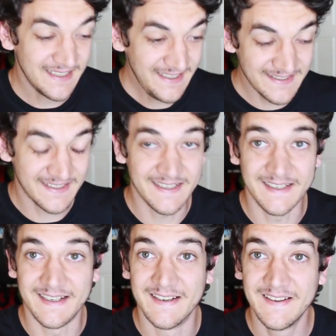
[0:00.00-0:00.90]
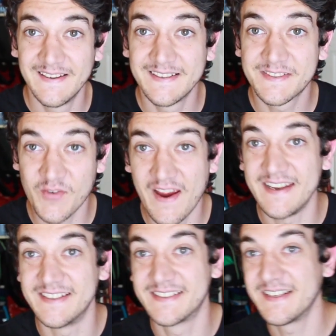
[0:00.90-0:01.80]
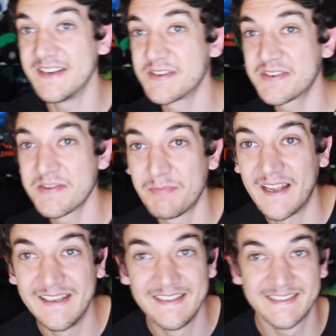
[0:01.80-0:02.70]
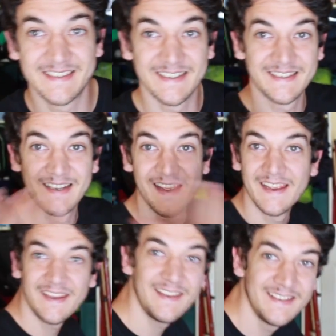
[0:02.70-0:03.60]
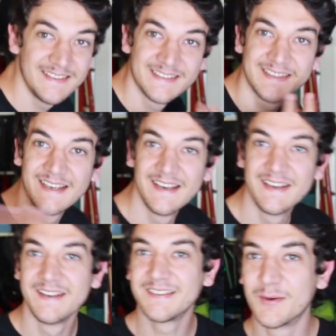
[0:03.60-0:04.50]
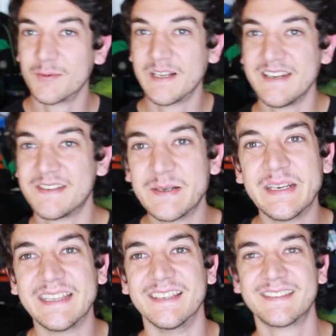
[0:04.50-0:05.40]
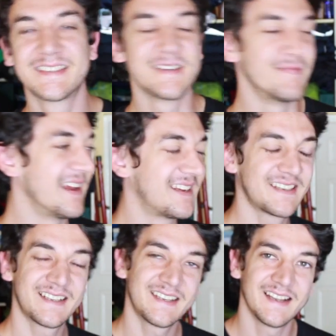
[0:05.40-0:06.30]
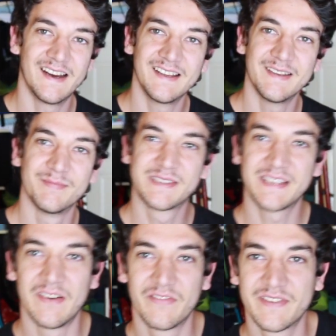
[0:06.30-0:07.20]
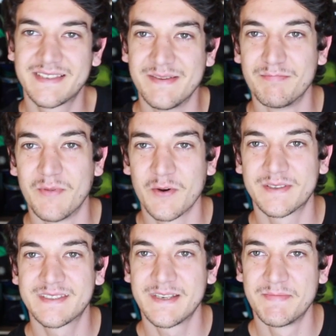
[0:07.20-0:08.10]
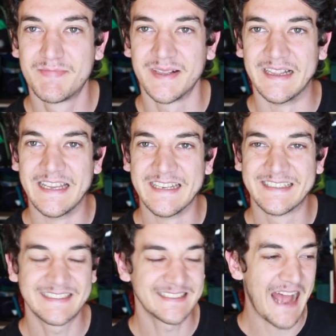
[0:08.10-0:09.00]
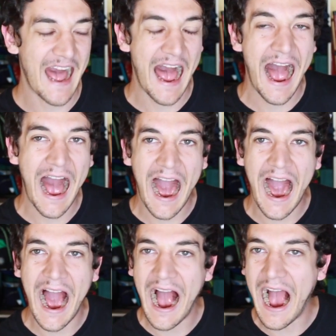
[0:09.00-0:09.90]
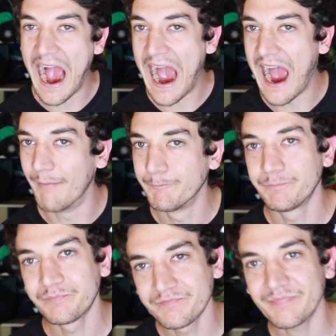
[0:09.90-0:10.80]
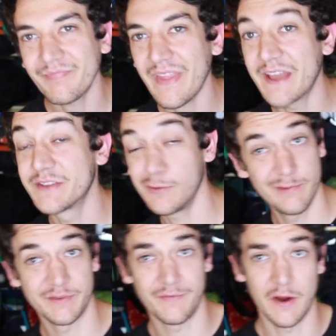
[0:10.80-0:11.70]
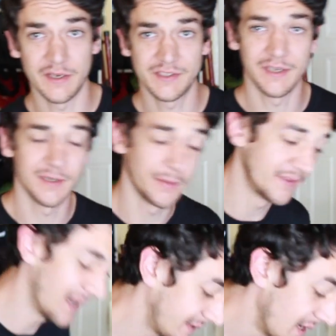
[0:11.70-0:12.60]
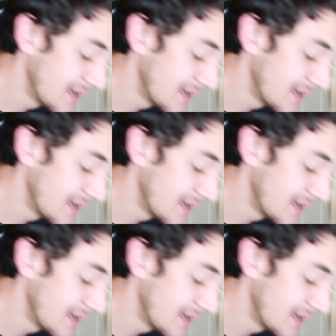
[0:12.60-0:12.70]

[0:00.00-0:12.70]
Ah, it's great. It just implies that he's only doing this to make himself seem more simple. It's... Ah! So I was very excited about that.